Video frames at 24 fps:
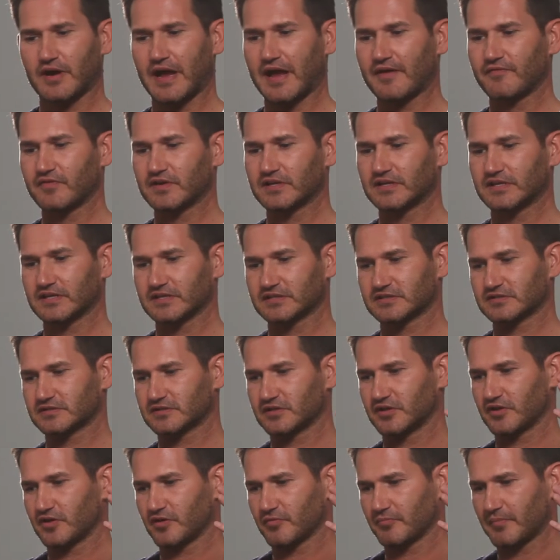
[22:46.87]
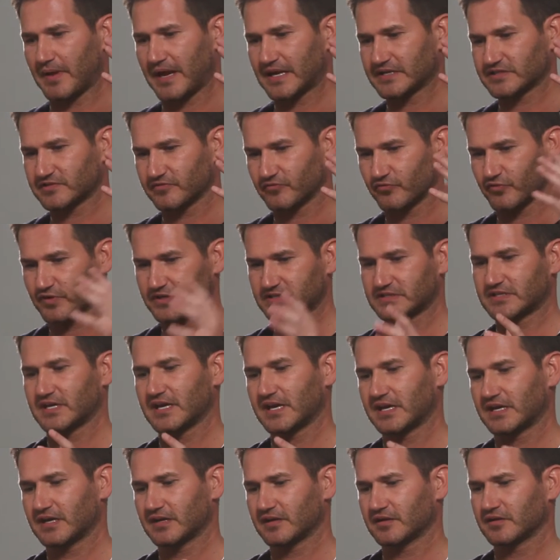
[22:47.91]
having this, you know, massive
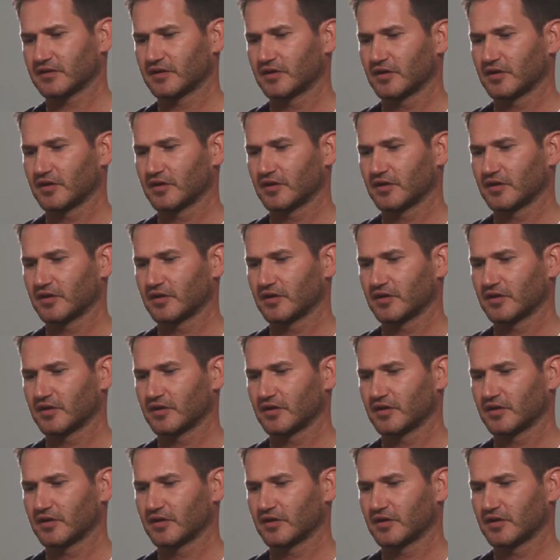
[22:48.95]
risk-taking